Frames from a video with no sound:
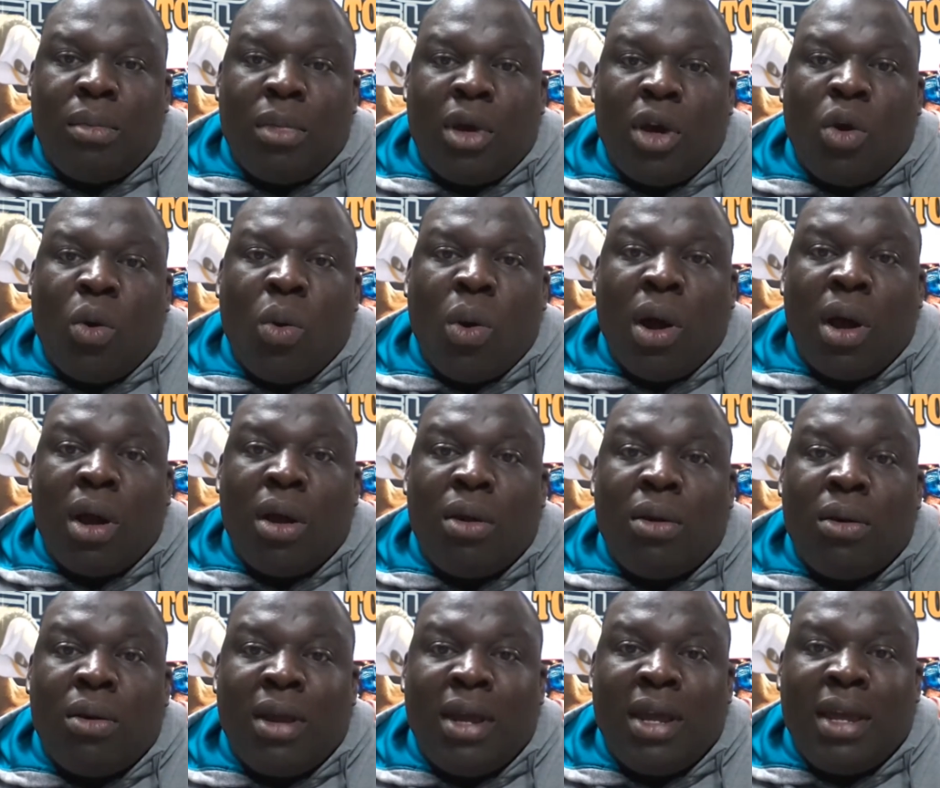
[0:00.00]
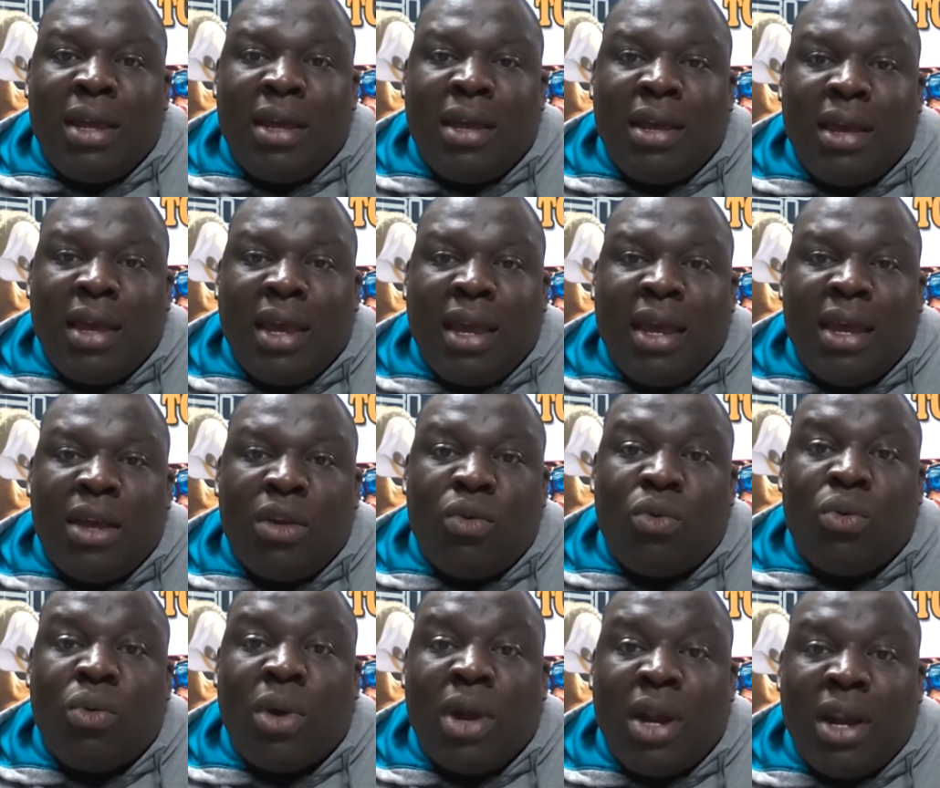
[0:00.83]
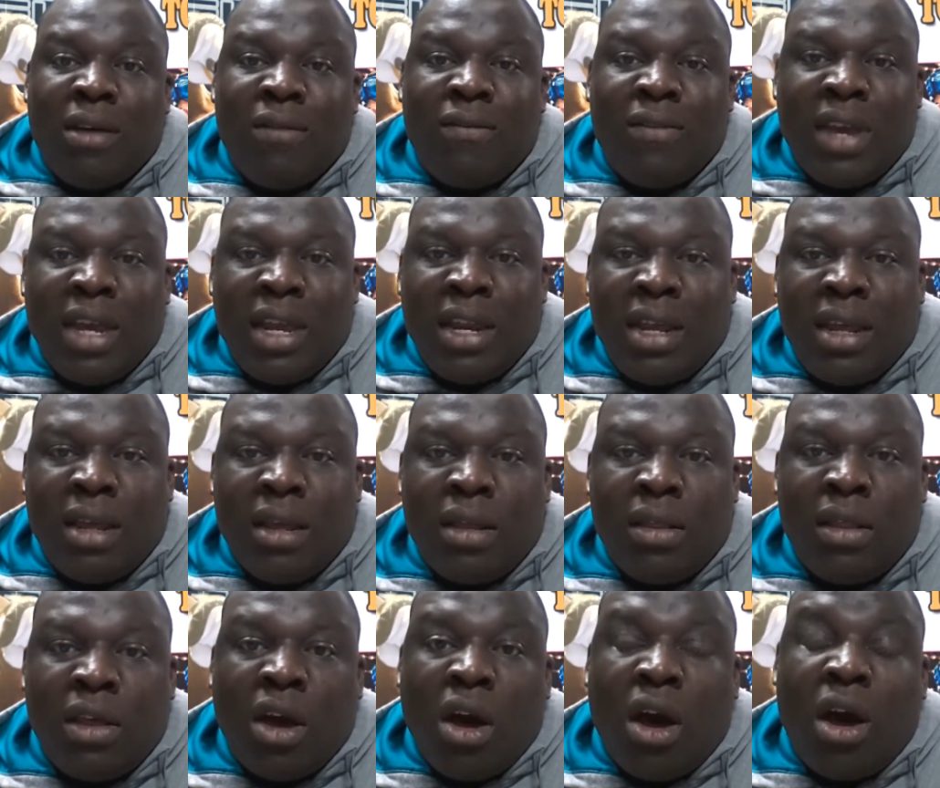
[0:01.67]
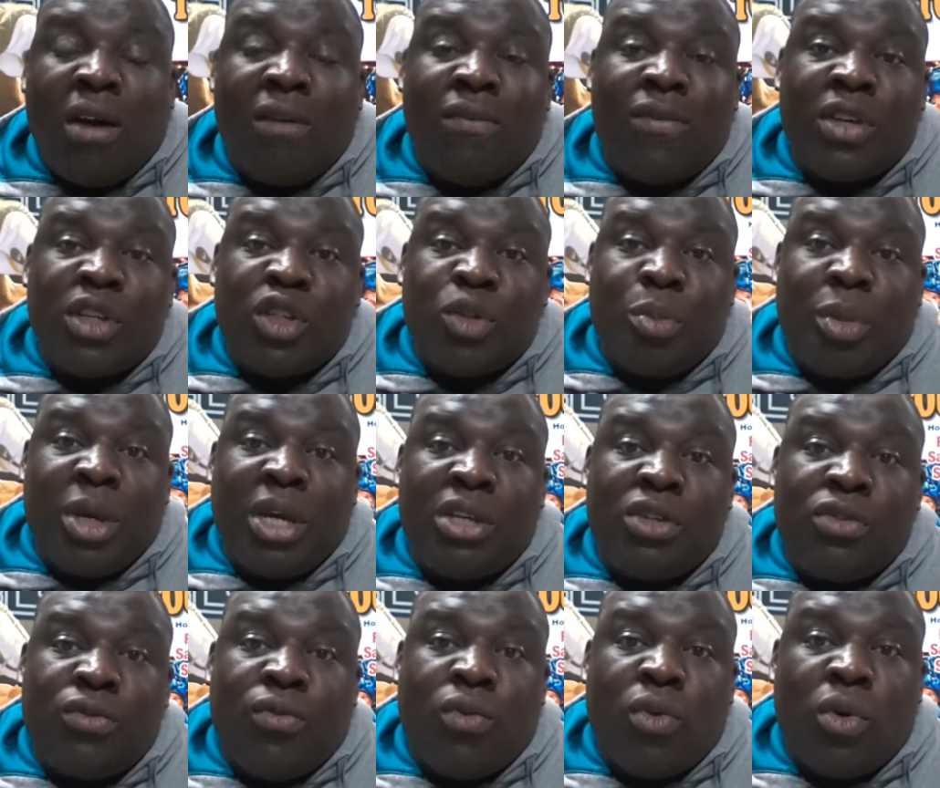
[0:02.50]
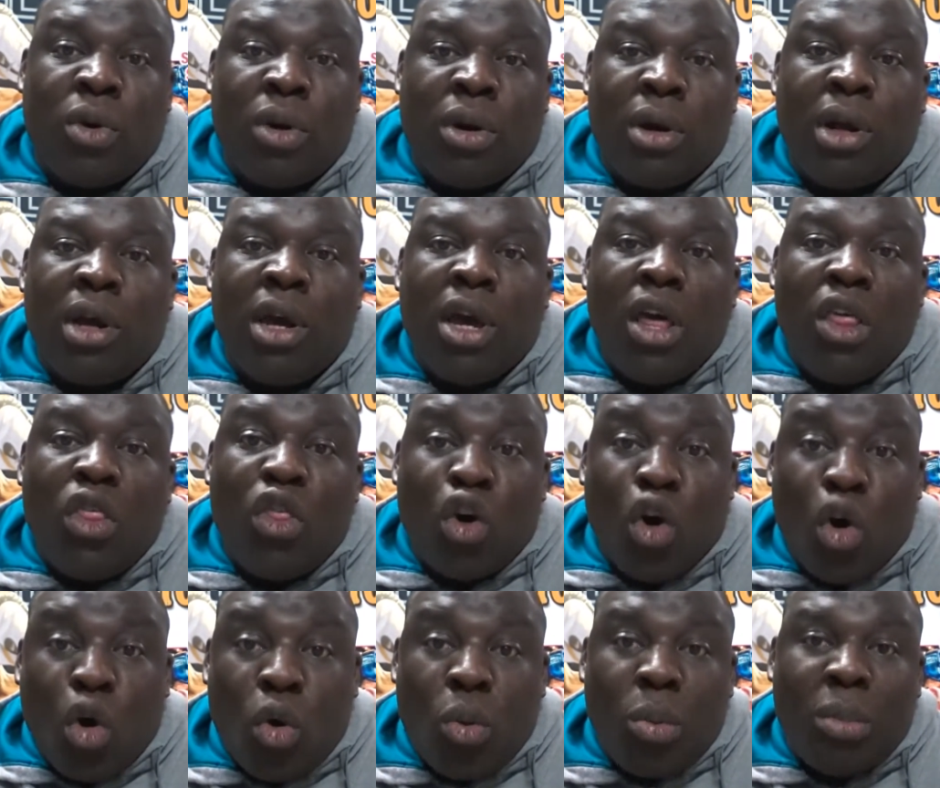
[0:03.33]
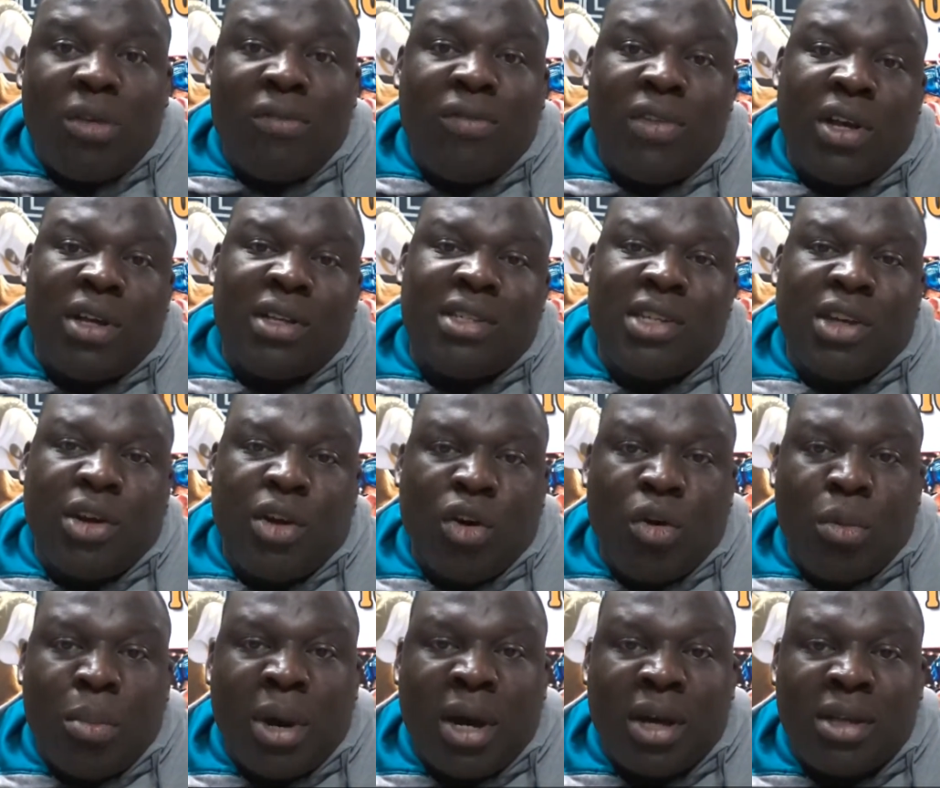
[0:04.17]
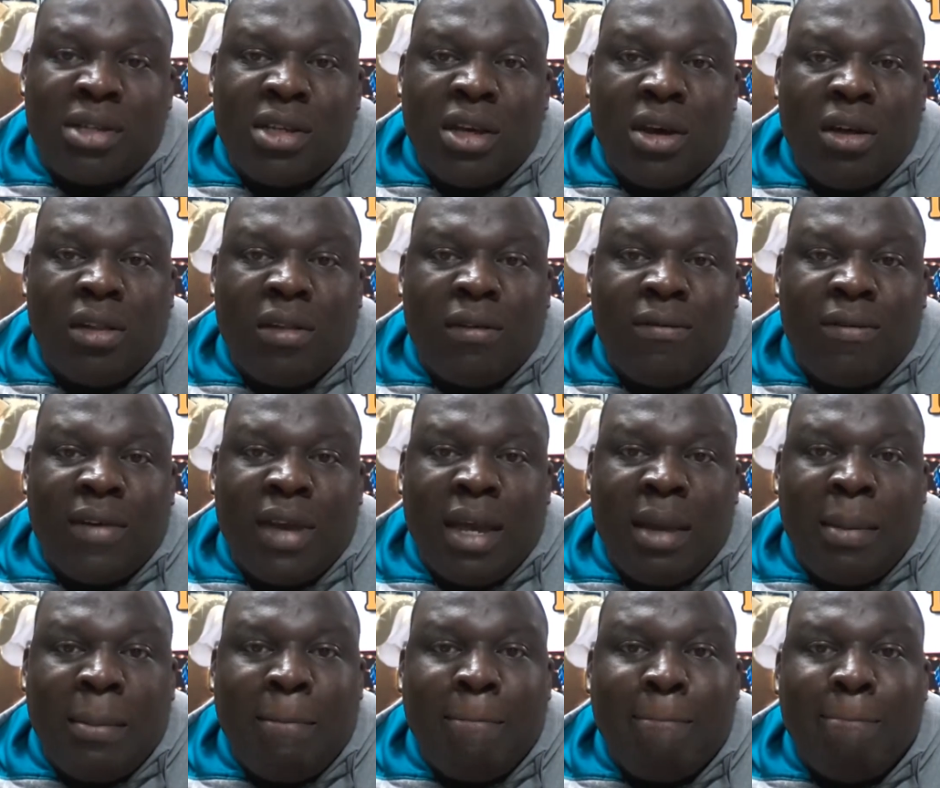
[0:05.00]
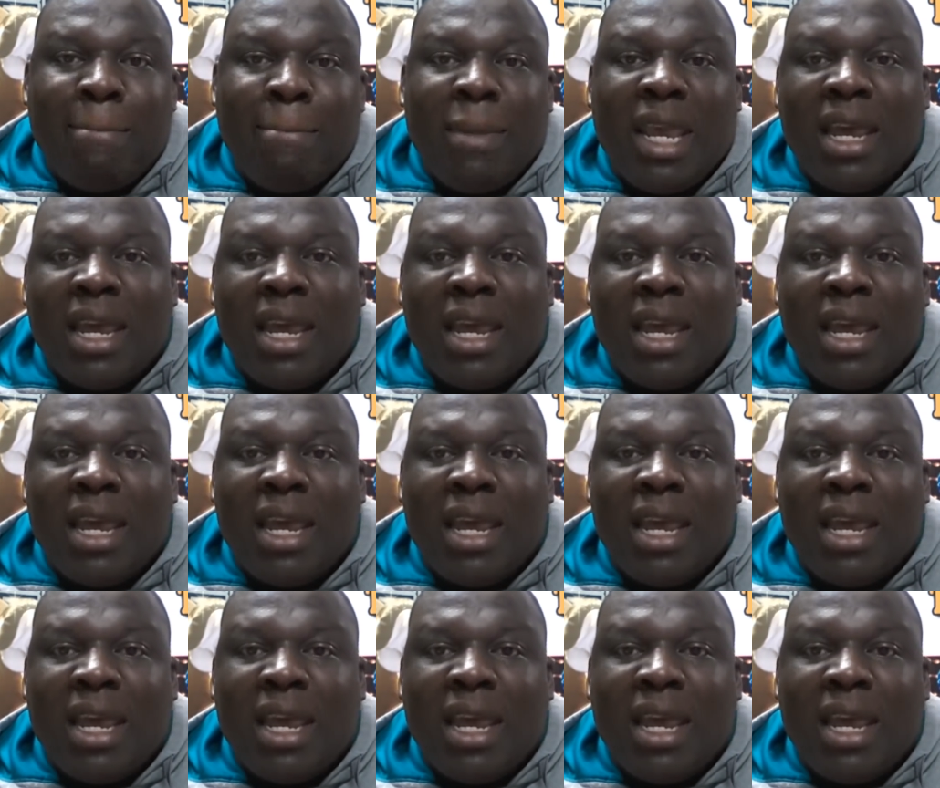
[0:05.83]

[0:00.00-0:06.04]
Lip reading: acquiring and renovating the office space for the home of the Ontario Boxing Hall of Fame.